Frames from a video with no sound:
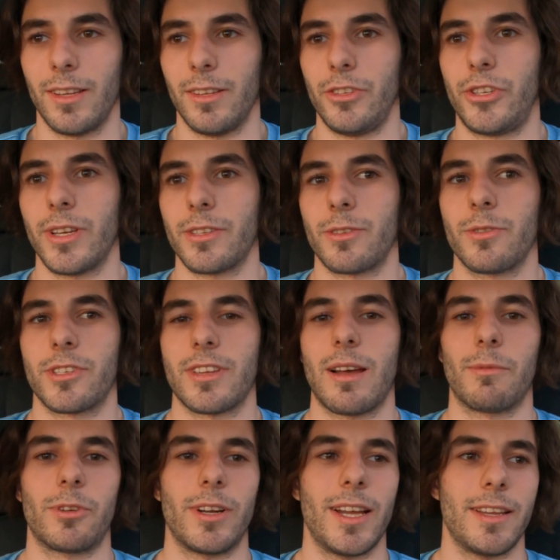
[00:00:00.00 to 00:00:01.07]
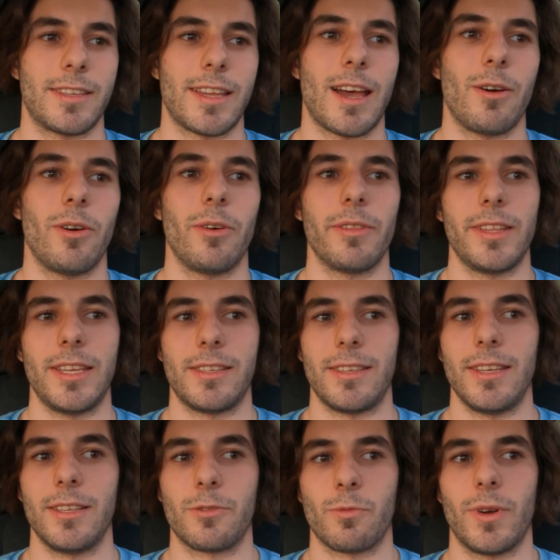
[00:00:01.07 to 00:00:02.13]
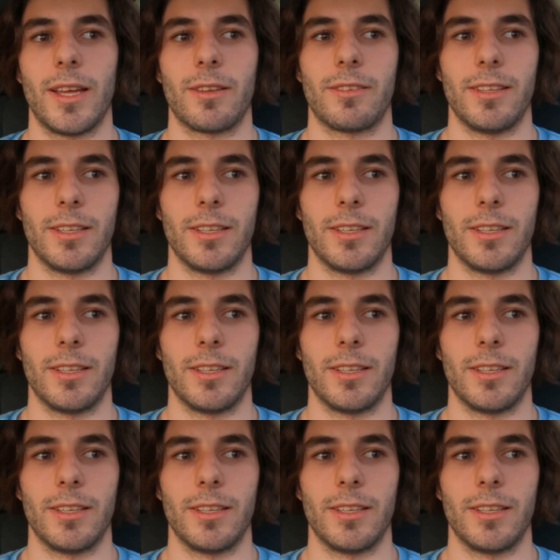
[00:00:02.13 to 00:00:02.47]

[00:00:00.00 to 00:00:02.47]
just to summarize how all these heats went,